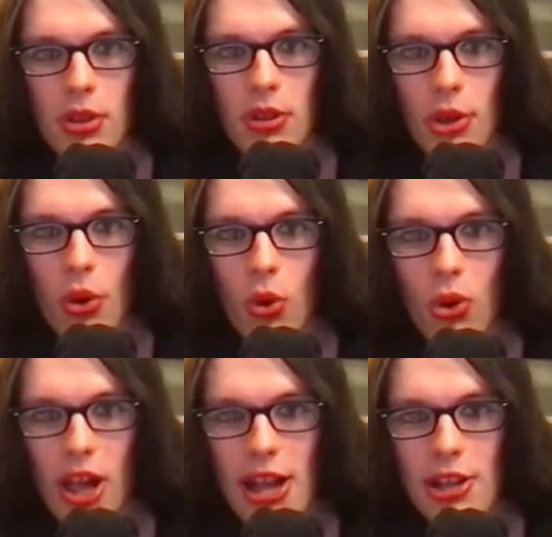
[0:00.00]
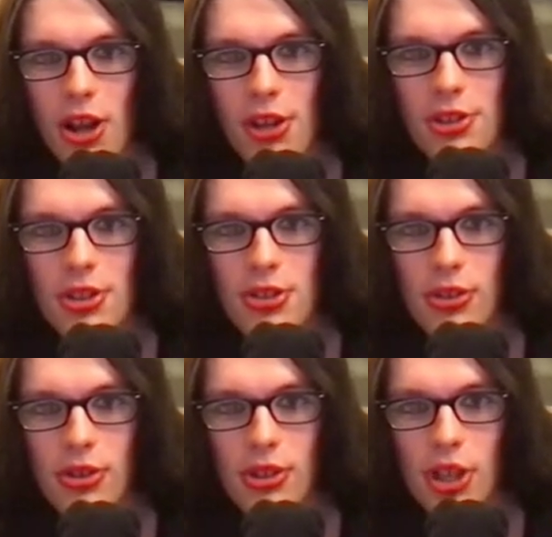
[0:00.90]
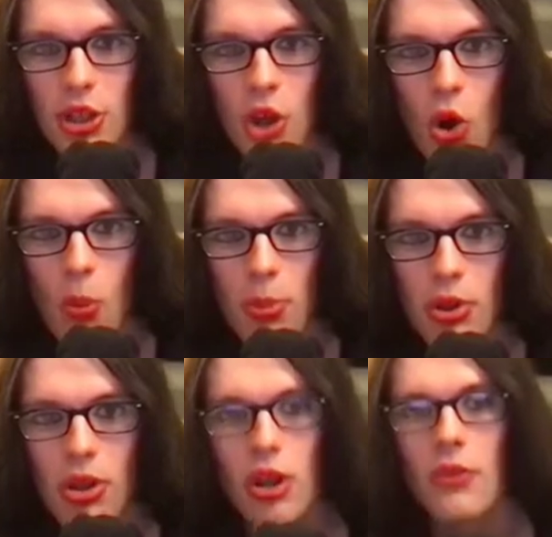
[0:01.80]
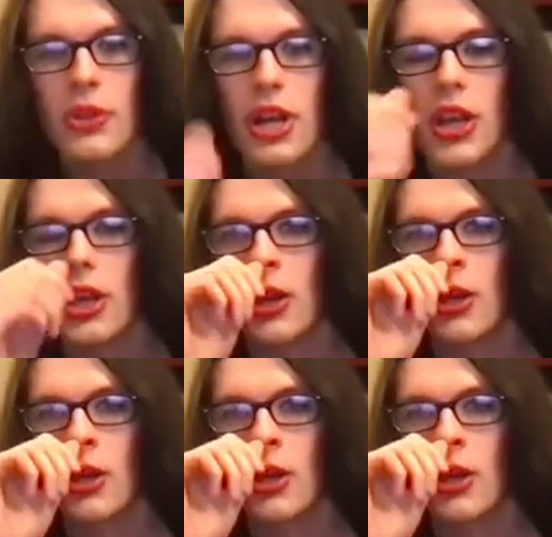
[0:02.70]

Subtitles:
Their whole ideology is literally a cope of, like,